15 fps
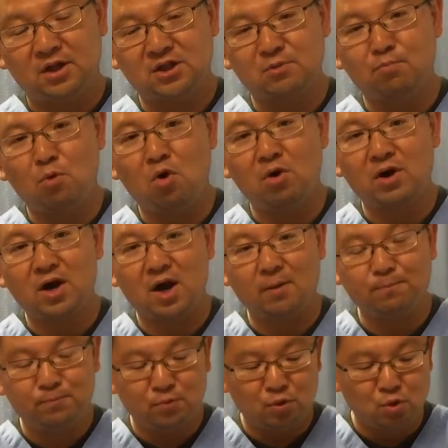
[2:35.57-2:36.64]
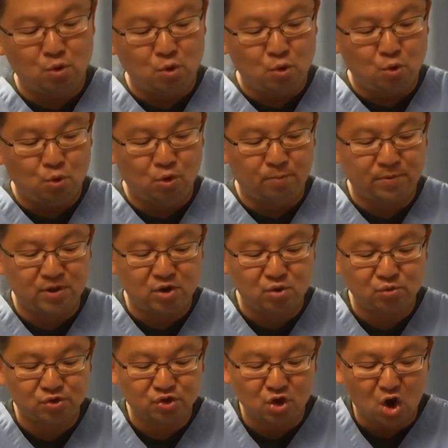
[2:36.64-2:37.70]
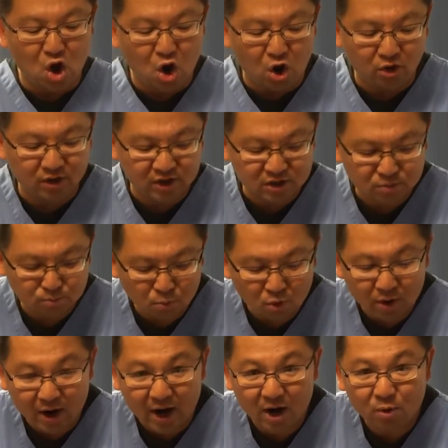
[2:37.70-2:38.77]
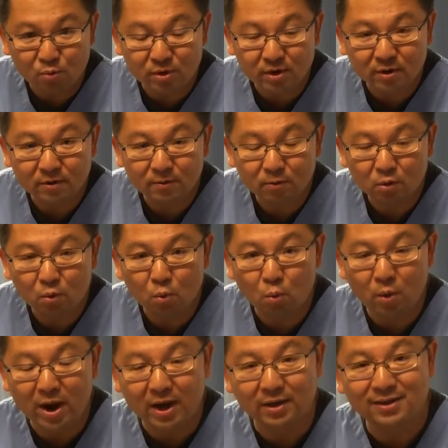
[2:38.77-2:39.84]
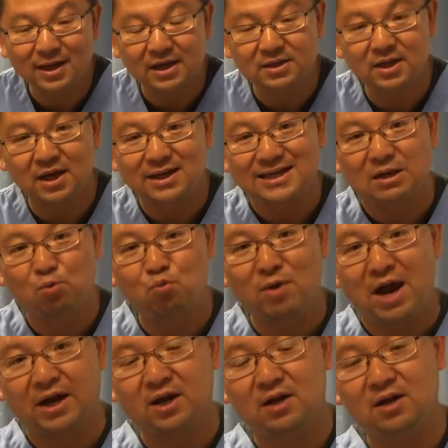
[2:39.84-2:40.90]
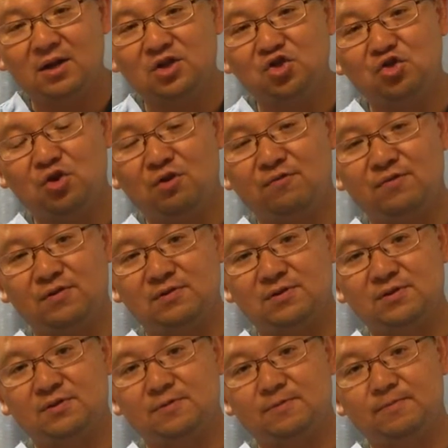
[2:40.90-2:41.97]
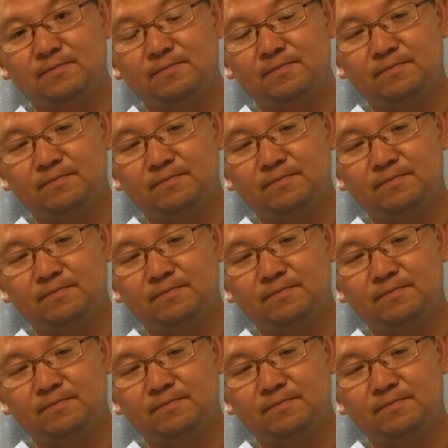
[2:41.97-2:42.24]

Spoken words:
The small cup will be used on the small area where there's an irregular surface.